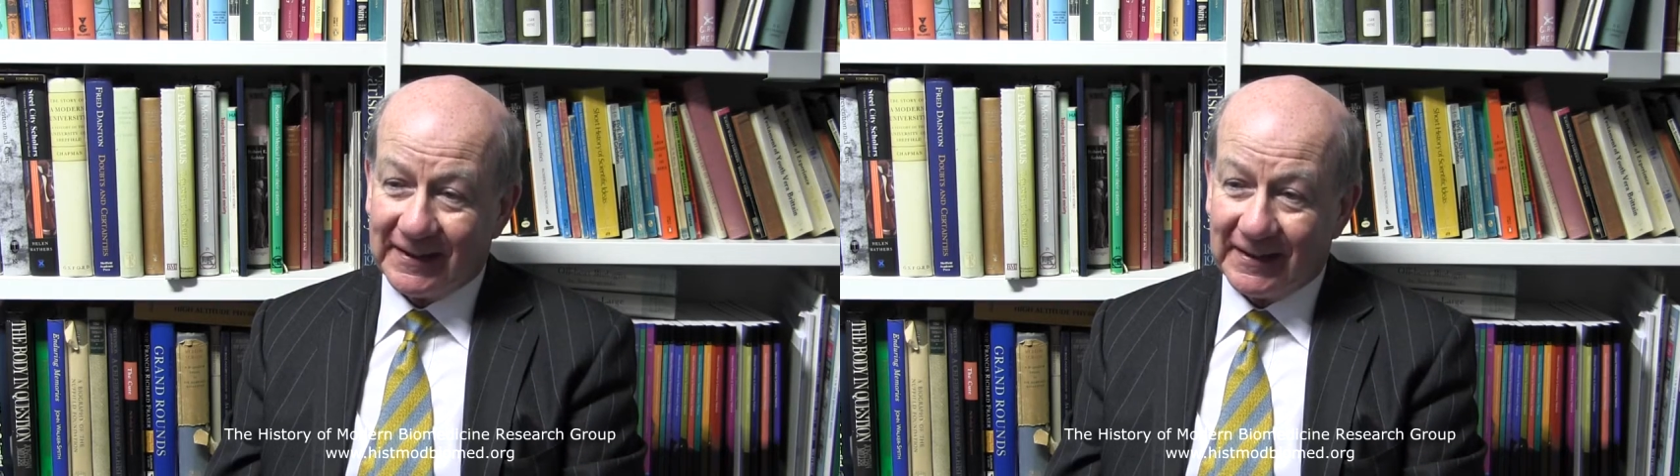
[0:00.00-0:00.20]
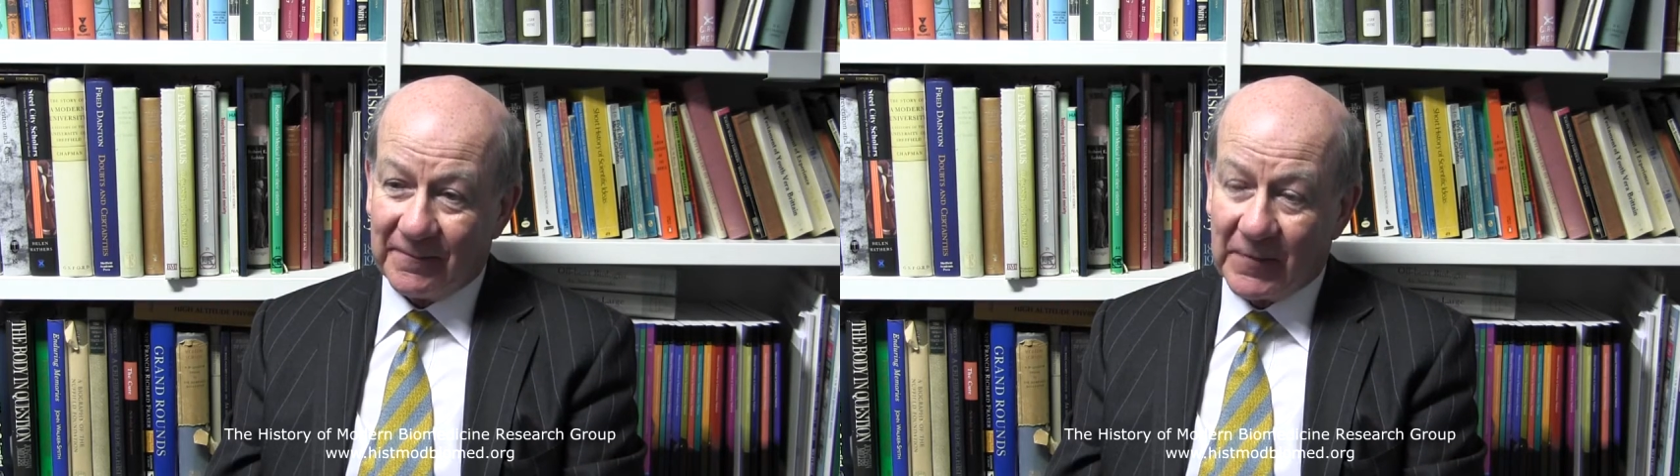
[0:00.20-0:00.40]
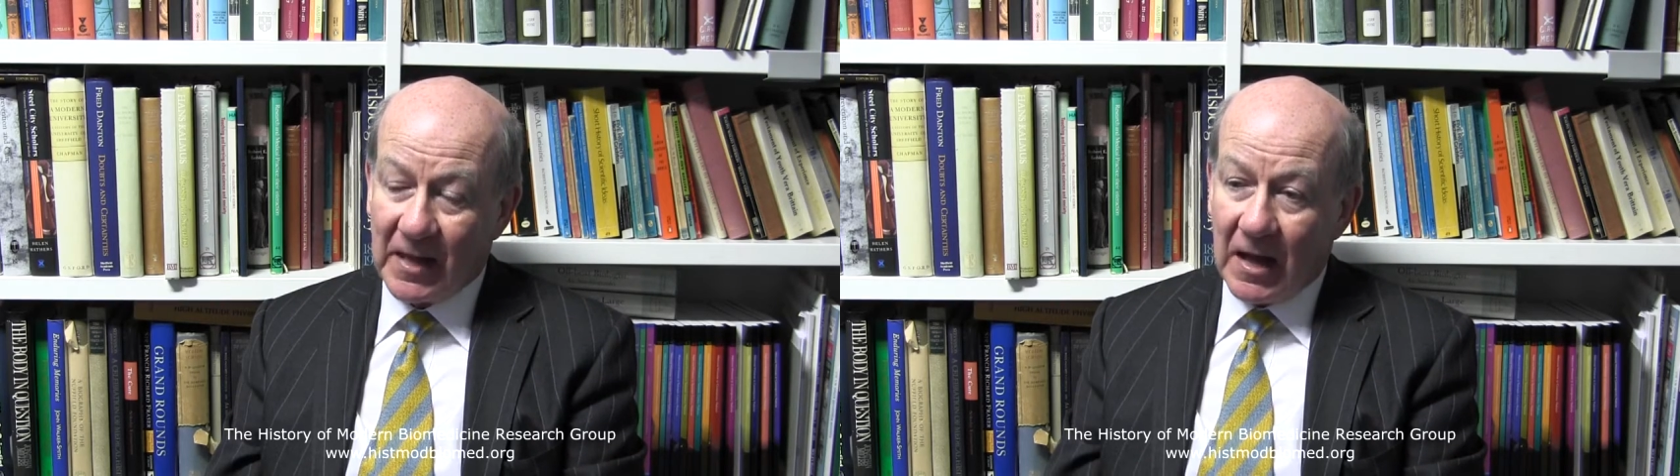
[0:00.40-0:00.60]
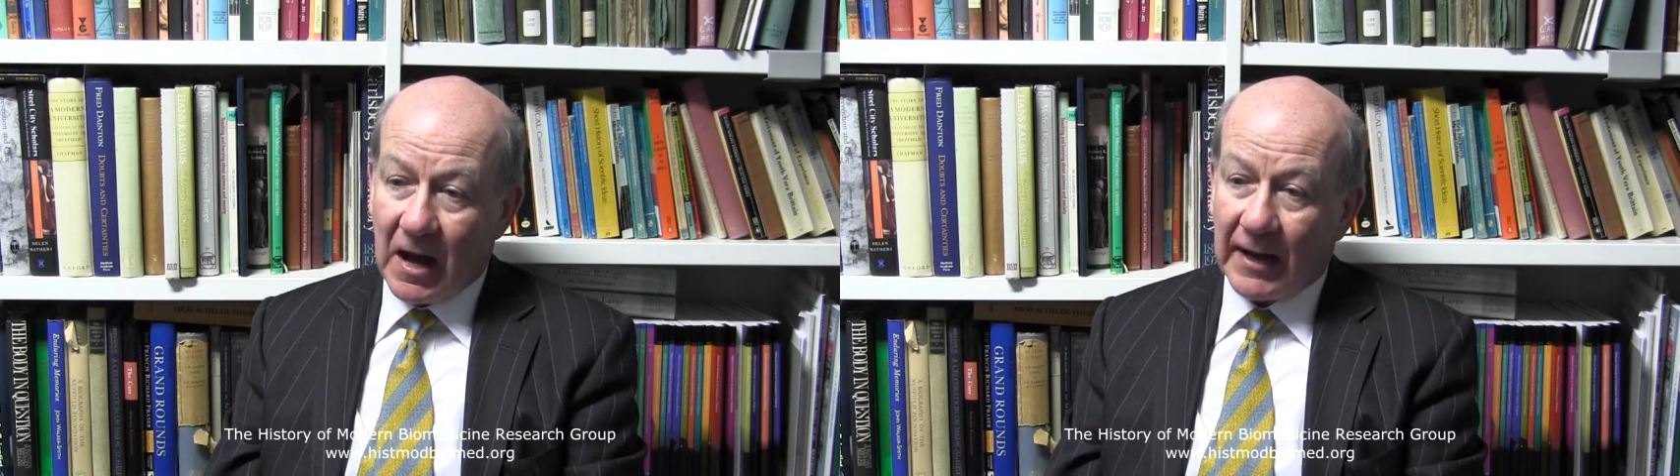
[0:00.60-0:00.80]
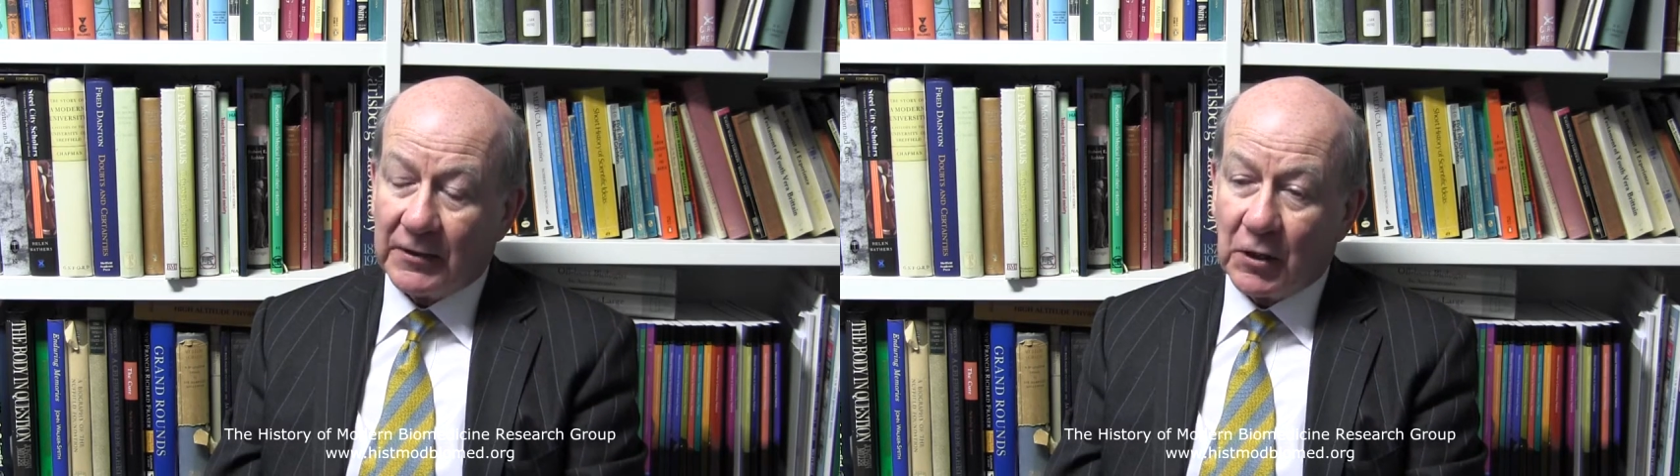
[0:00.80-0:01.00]
Um,
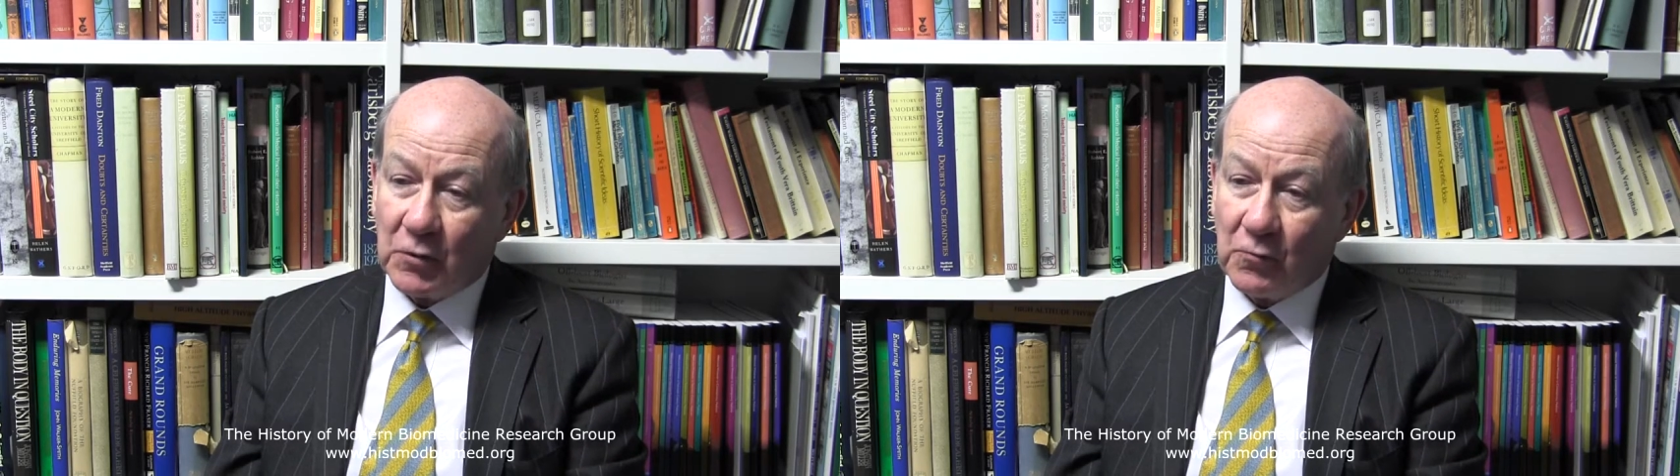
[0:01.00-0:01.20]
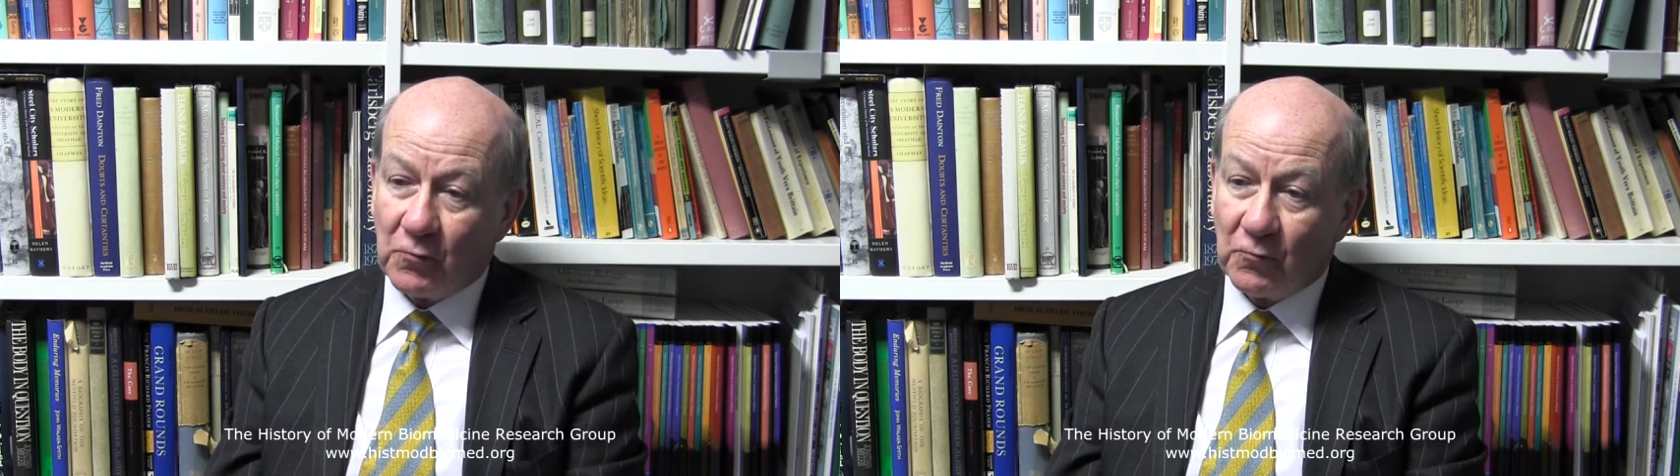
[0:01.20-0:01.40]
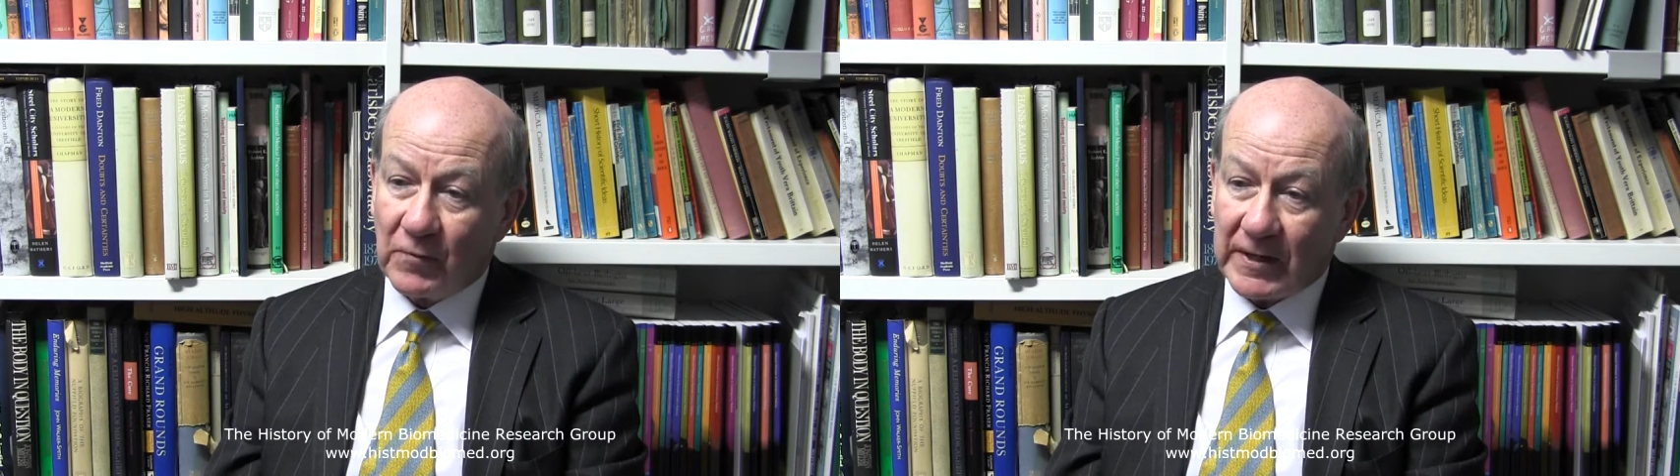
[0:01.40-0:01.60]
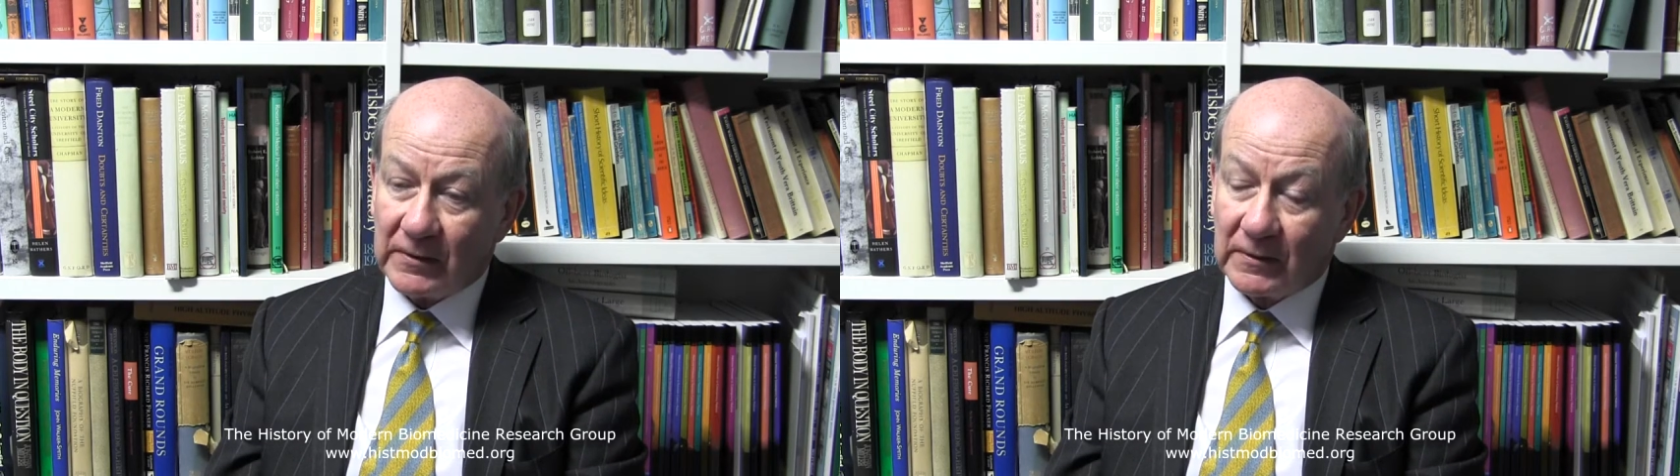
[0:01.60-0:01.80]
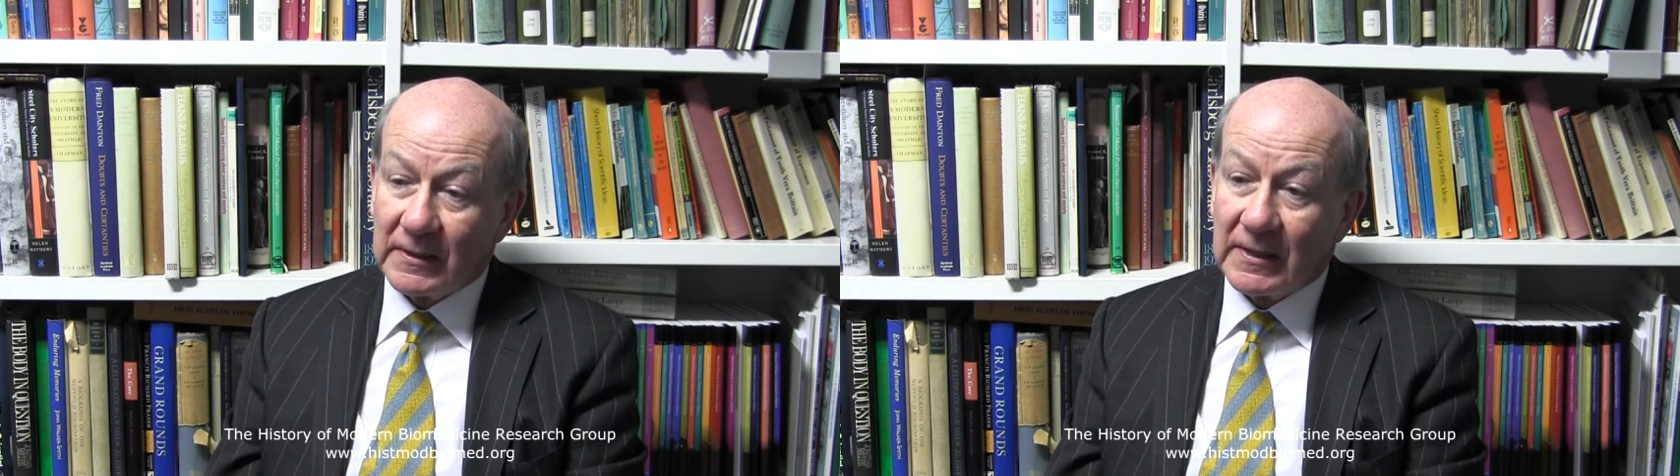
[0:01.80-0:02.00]
I had no
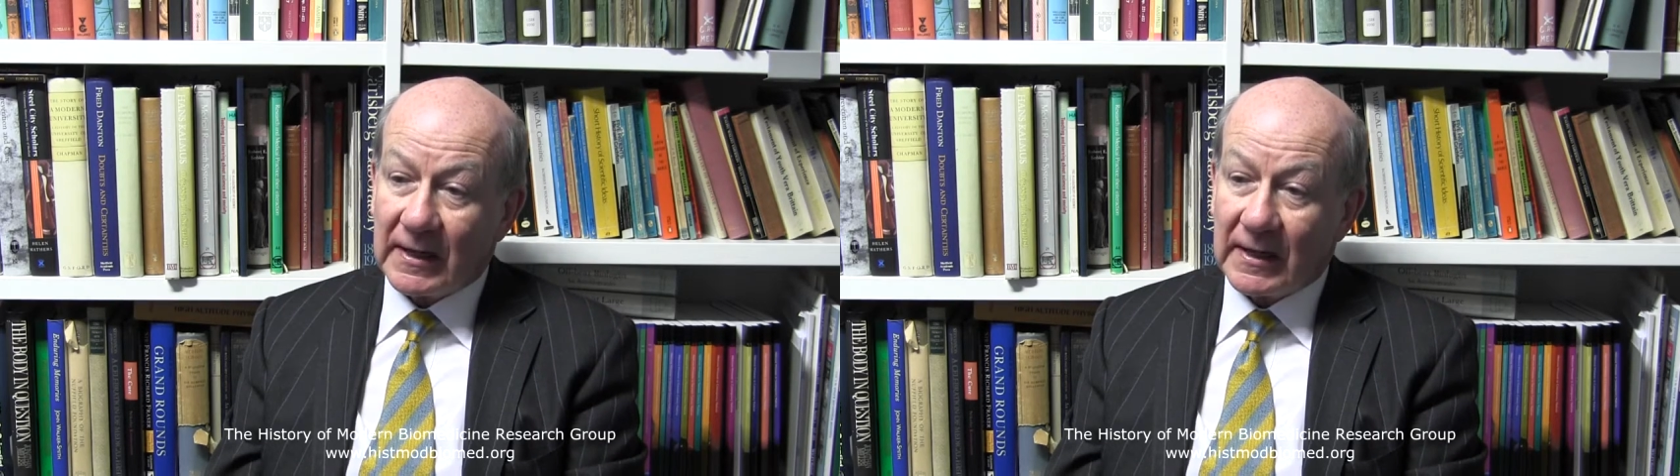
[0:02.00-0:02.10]
real